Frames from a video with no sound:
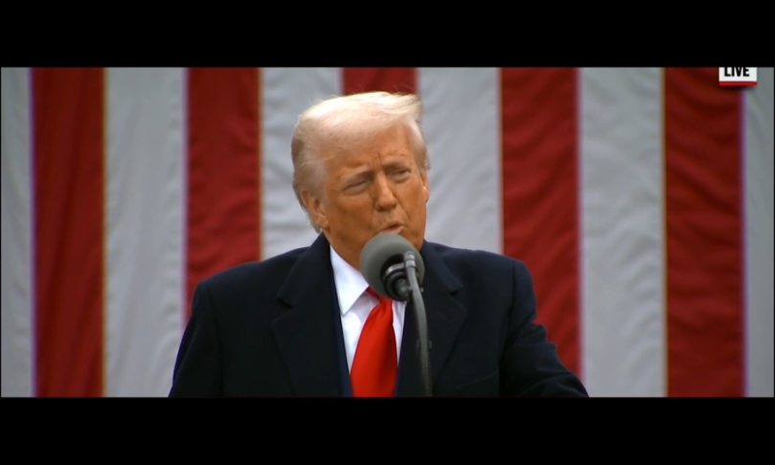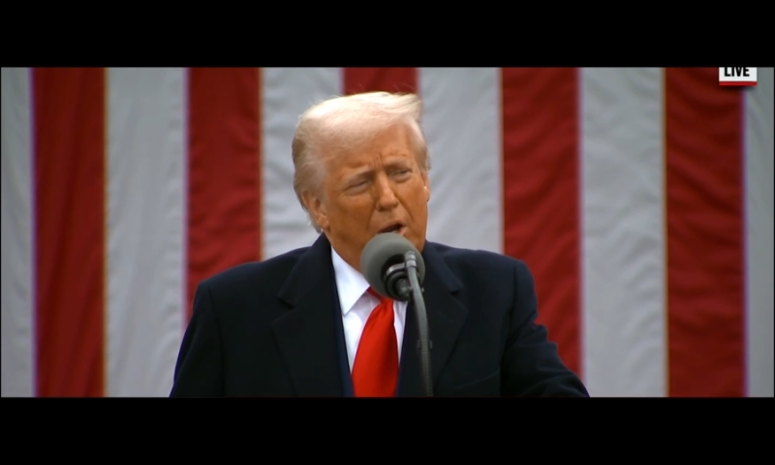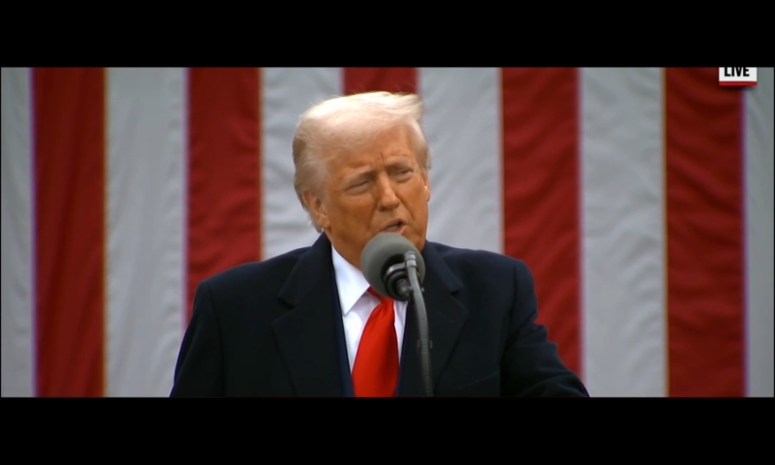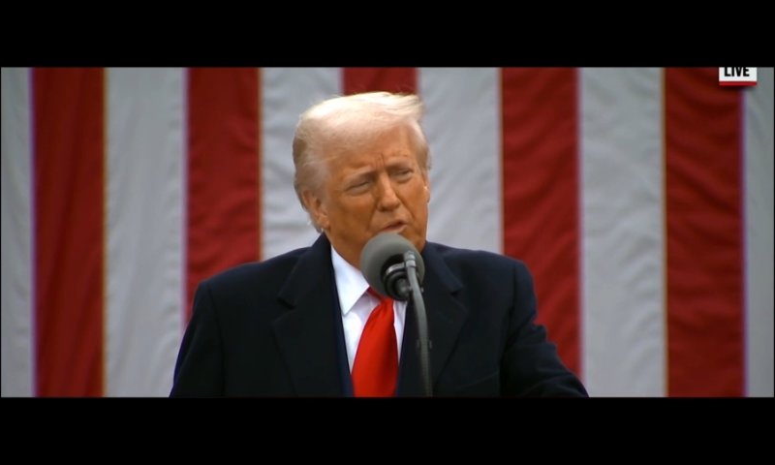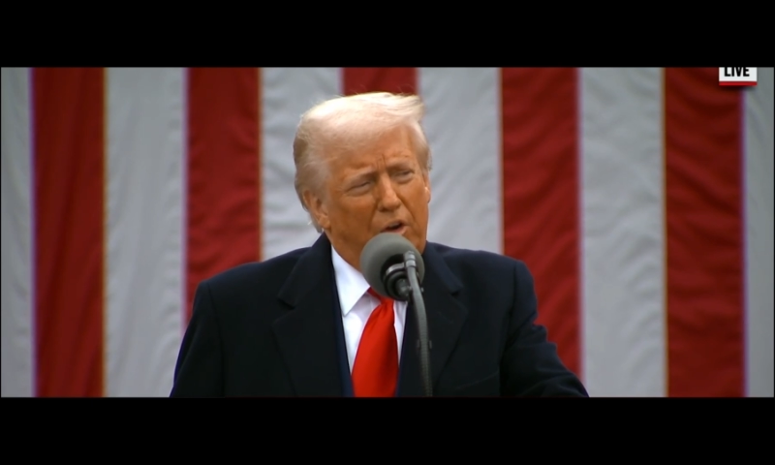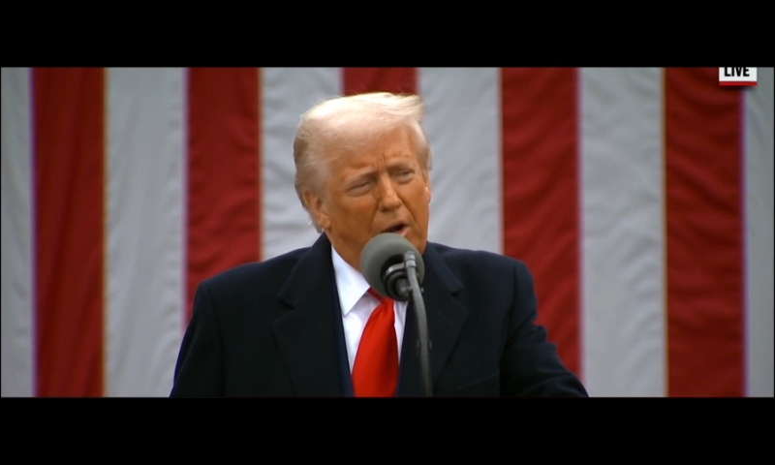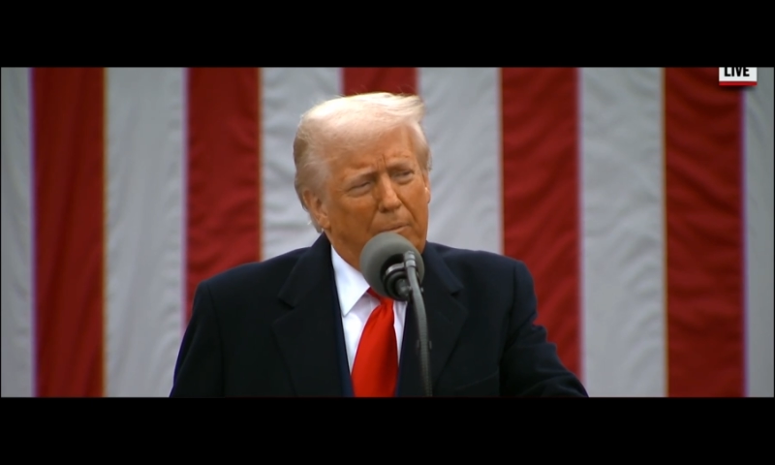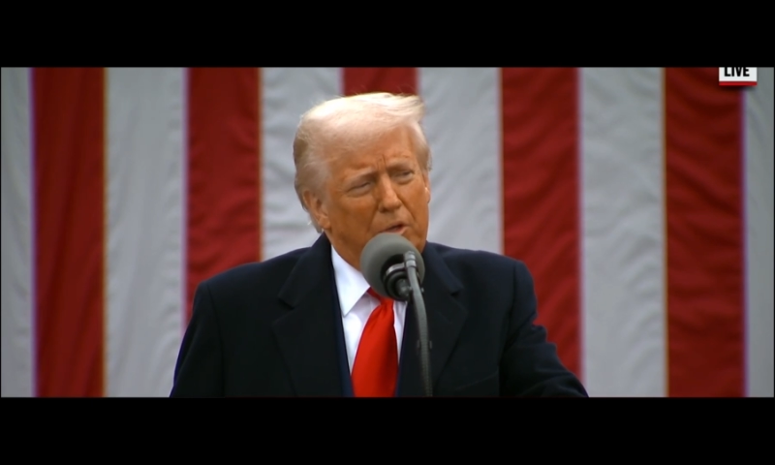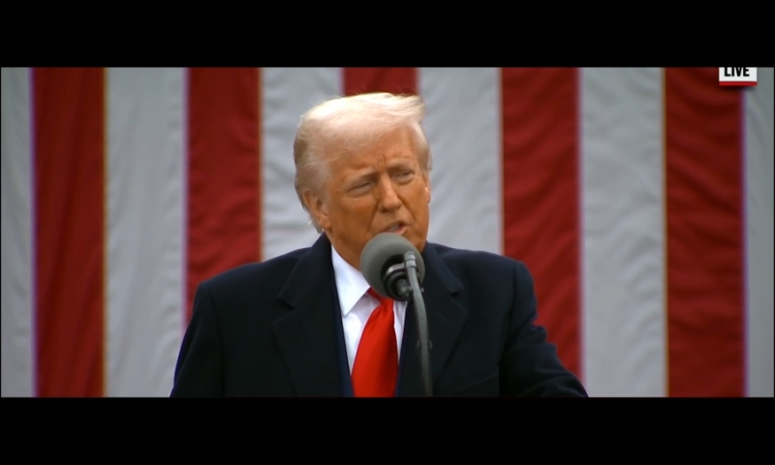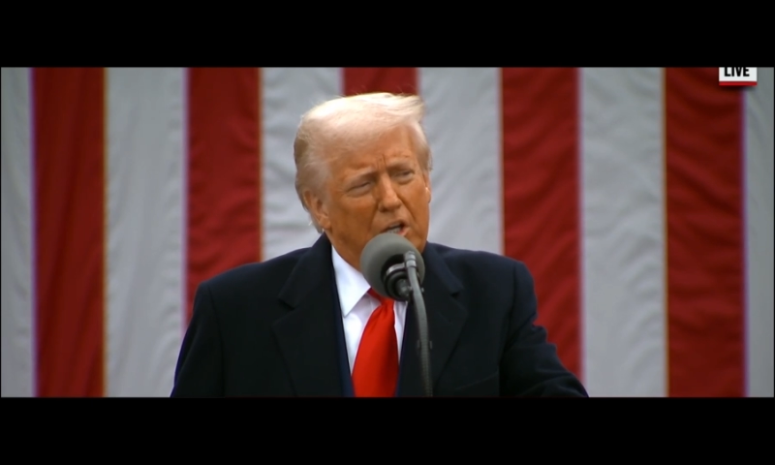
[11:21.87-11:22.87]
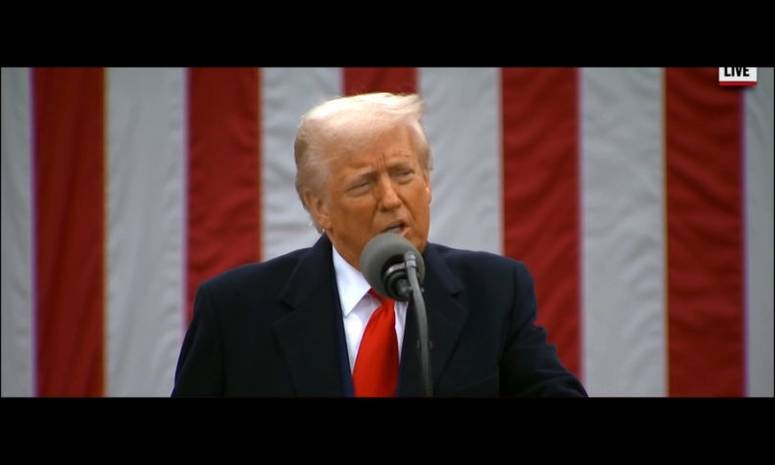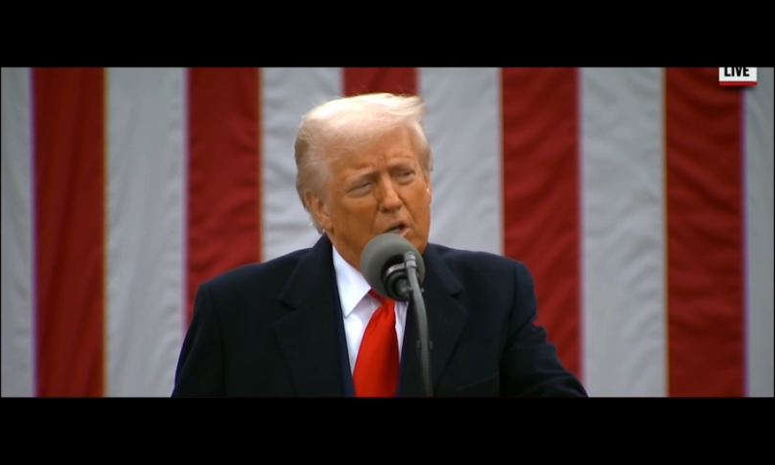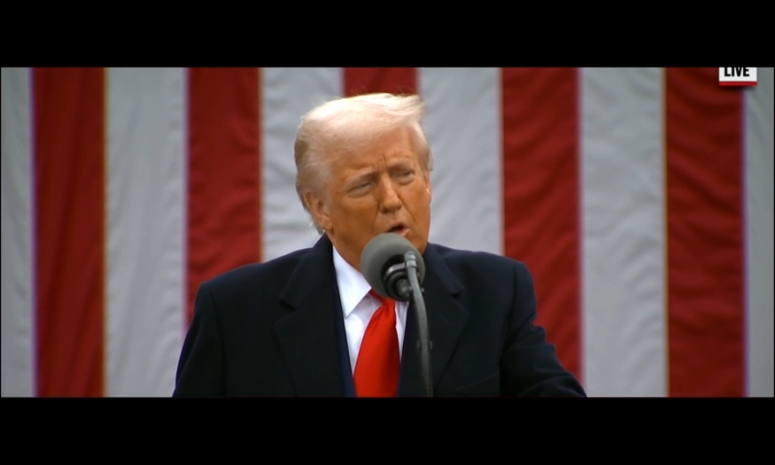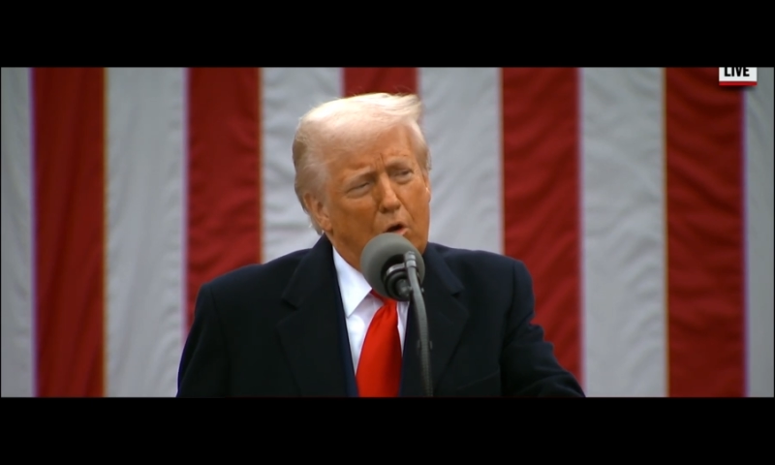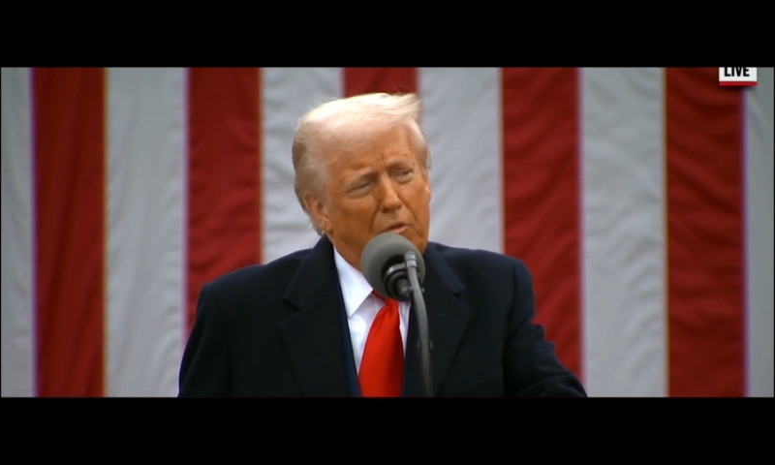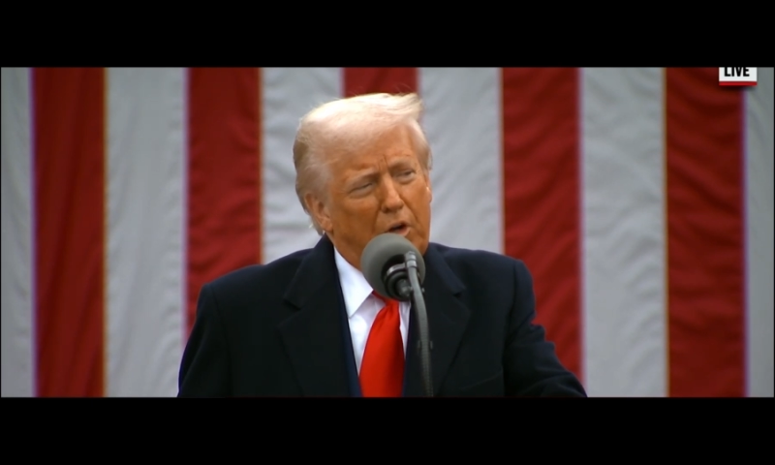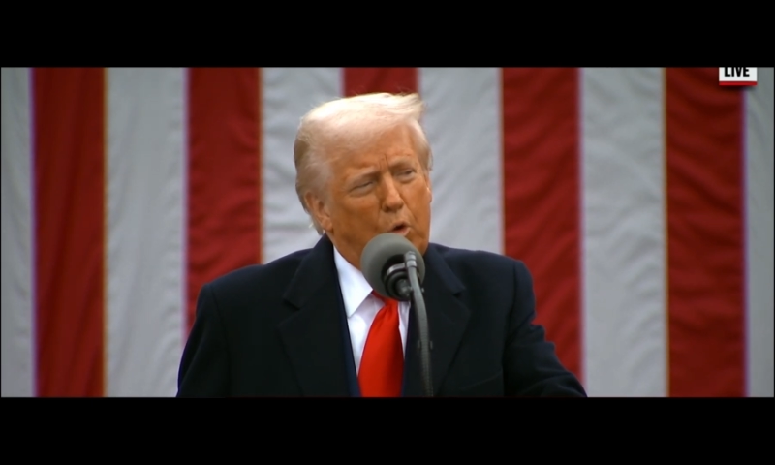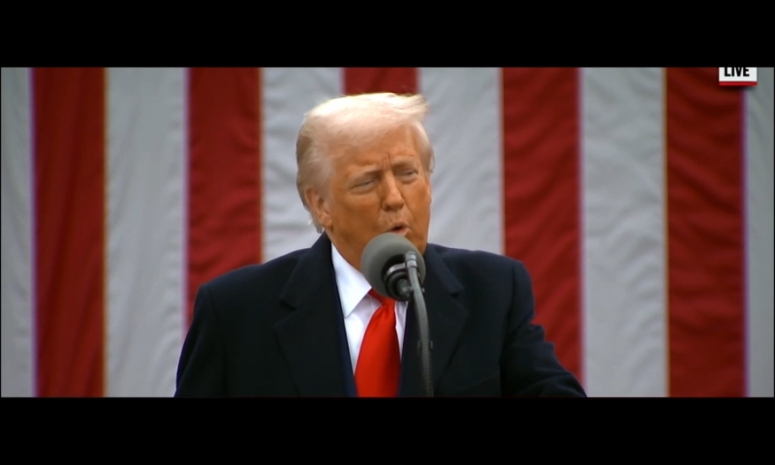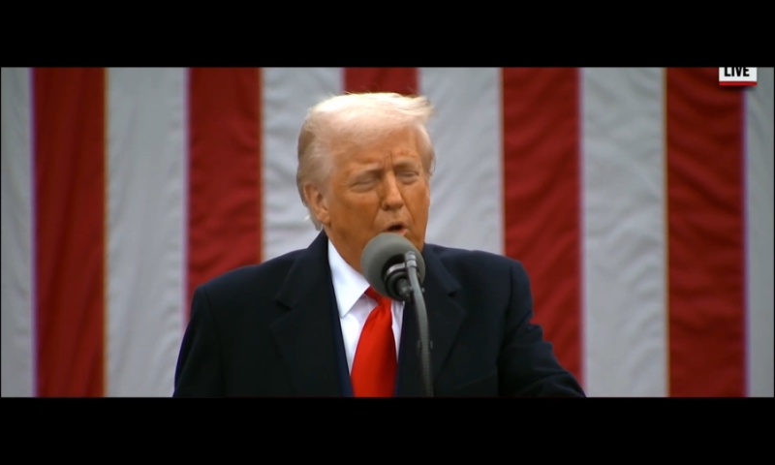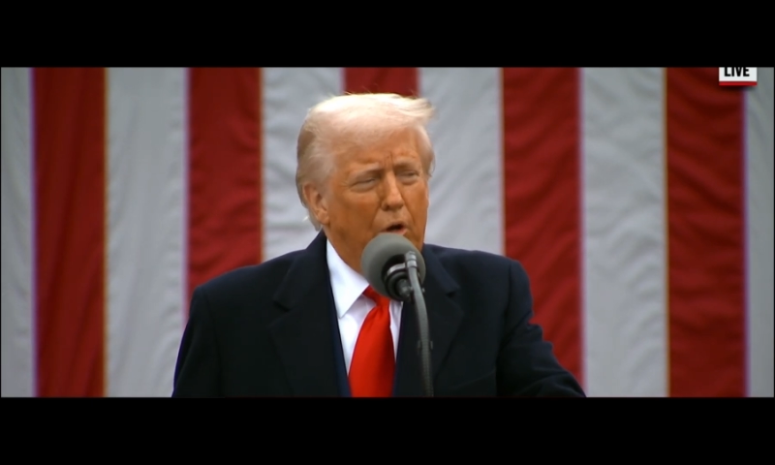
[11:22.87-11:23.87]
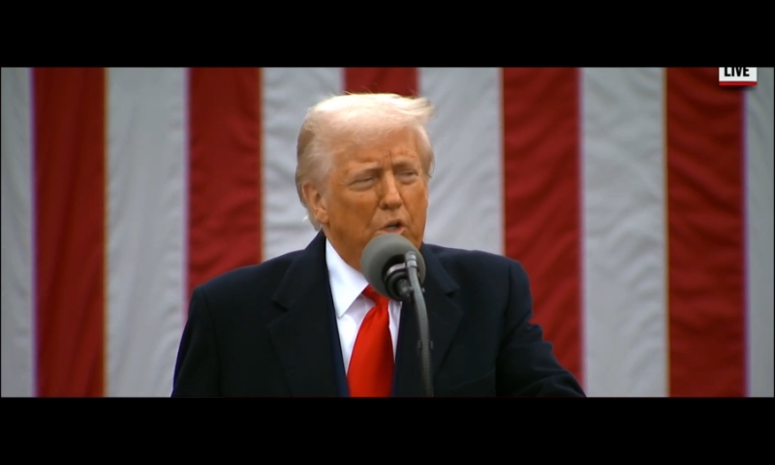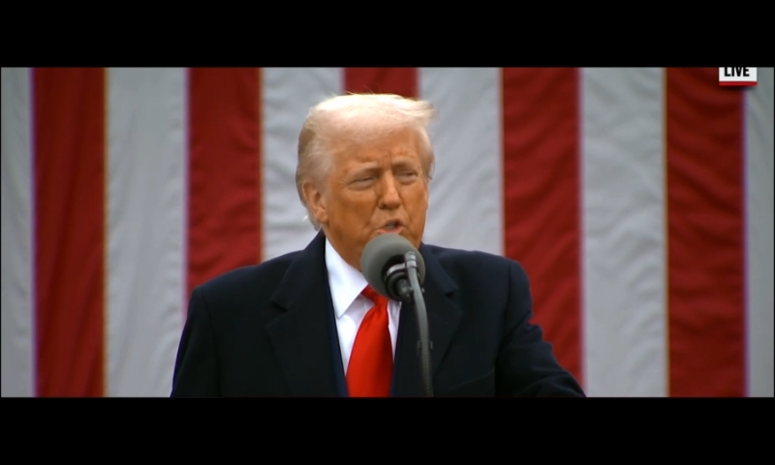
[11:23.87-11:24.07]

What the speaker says: rice farmers an overquota,